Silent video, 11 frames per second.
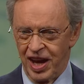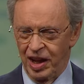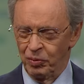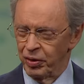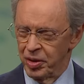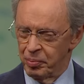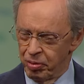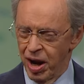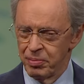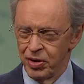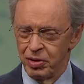And one of the
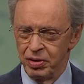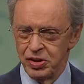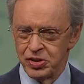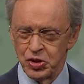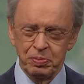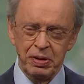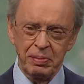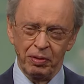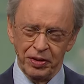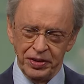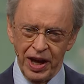primary reasons
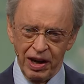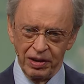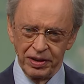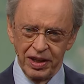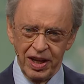people doubt